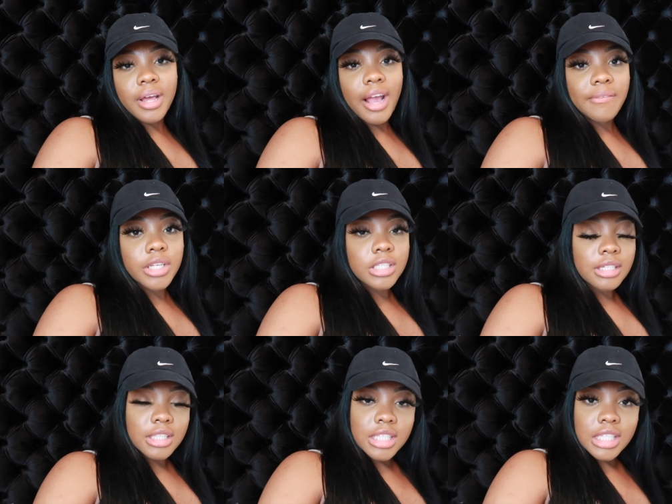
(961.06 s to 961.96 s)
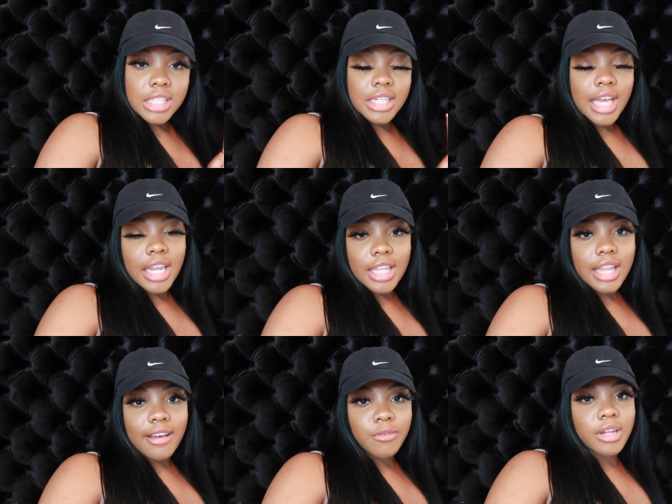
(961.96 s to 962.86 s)
when i have to ship this is a day in the
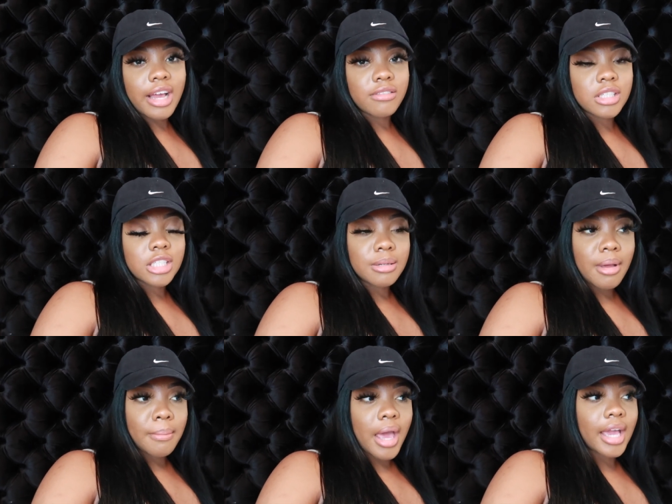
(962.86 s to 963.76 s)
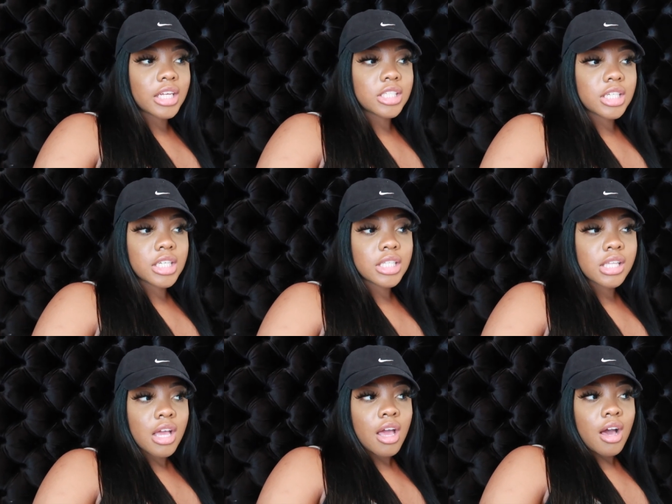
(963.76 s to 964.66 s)
life when i have to ship my packages
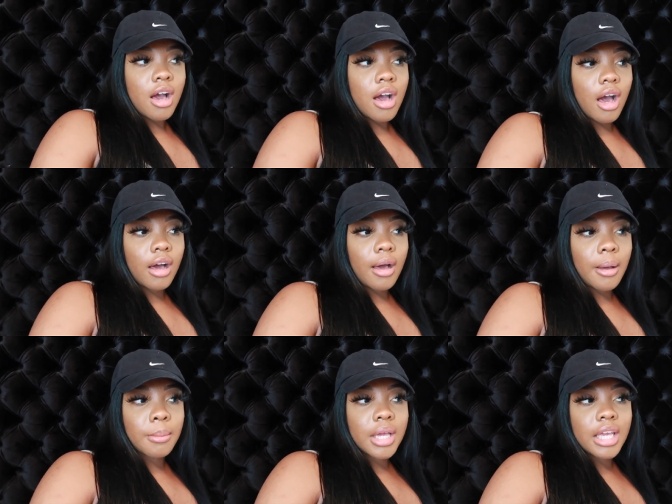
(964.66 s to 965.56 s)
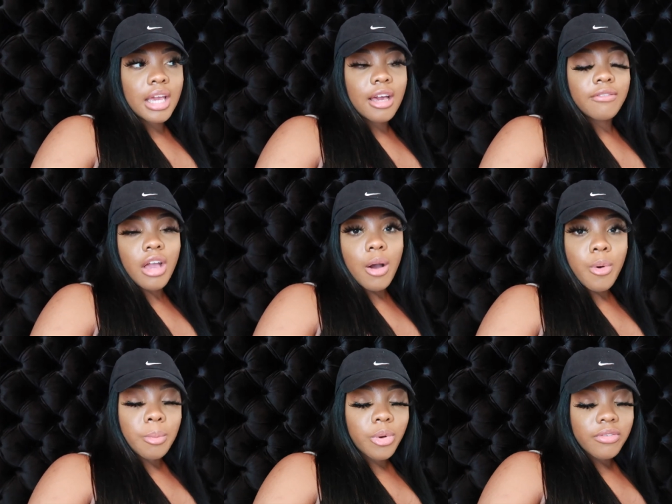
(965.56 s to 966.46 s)
um and yeah if y'all
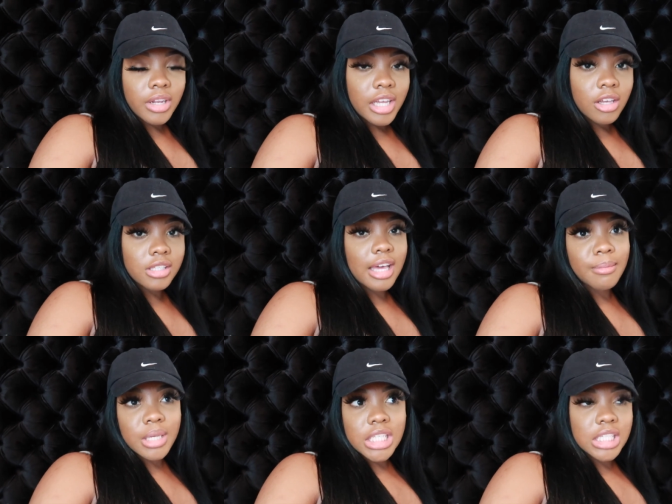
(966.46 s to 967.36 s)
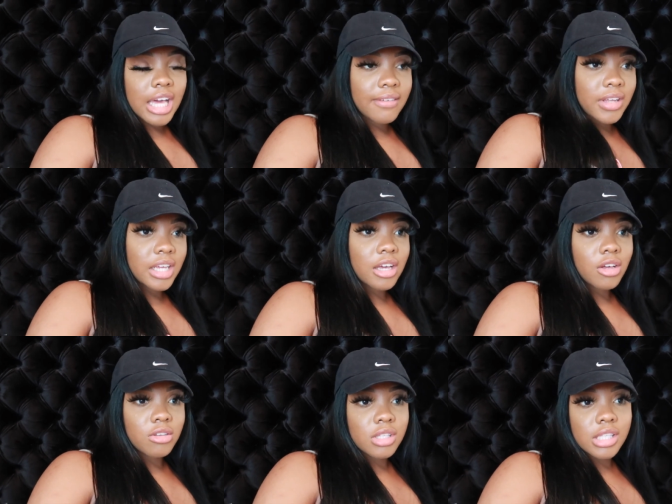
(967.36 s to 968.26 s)
want more videos like business like
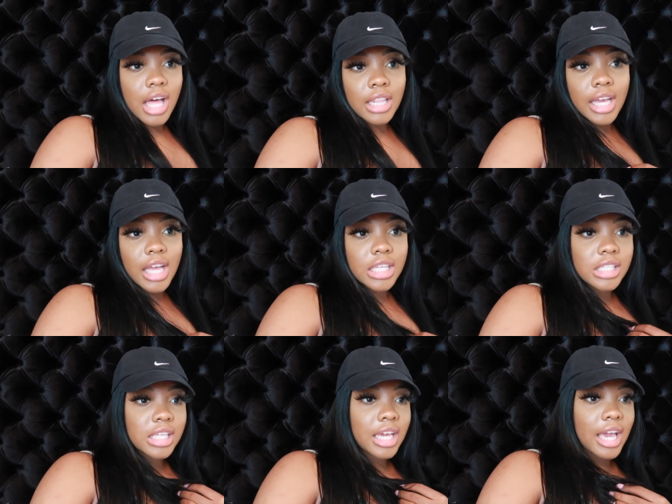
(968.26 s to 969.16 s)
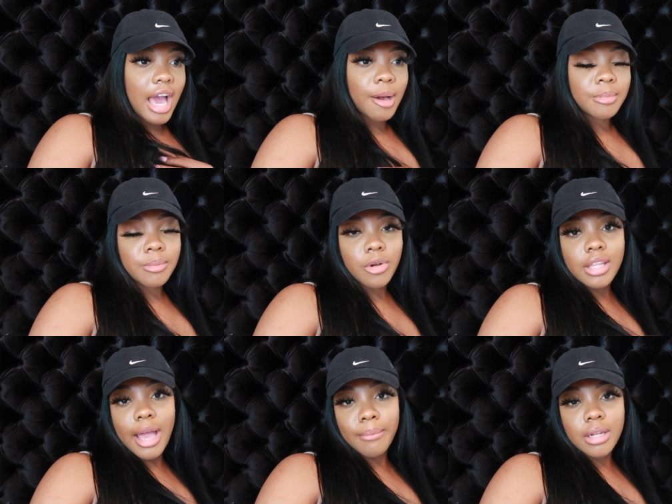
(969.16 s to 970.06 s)
videos uh, like i said i'll be more
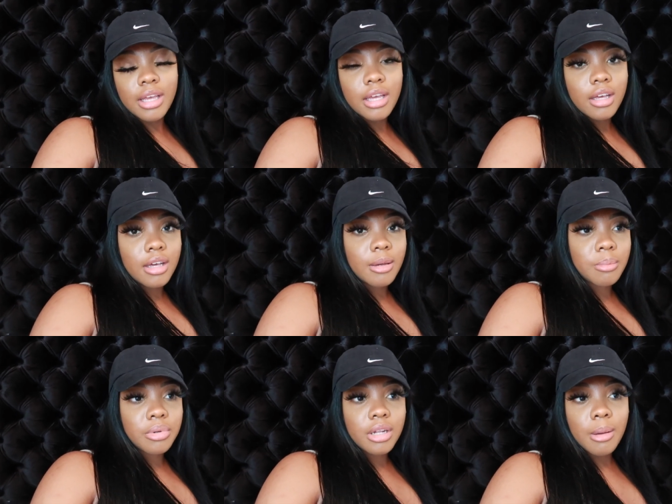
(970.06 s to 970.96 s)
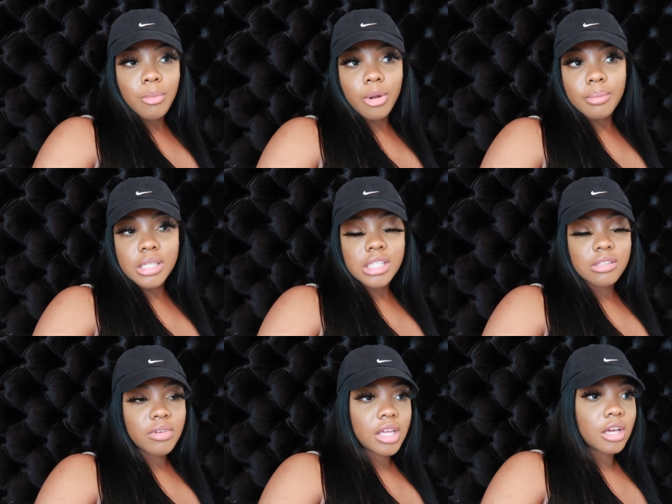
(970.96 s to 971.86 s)
than happy to um put up more business
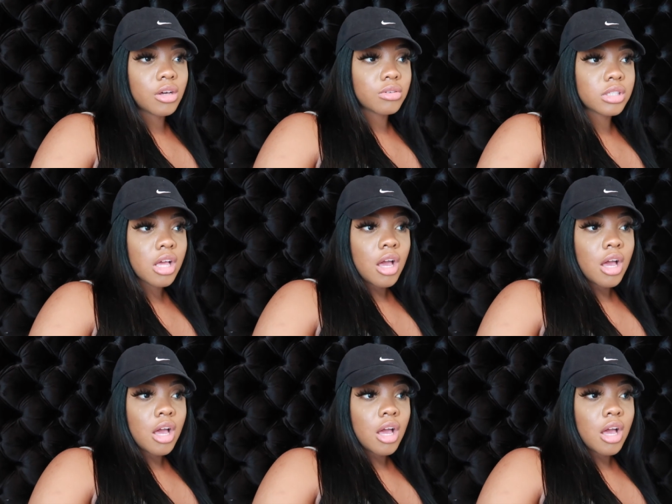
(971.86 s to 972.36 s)
videos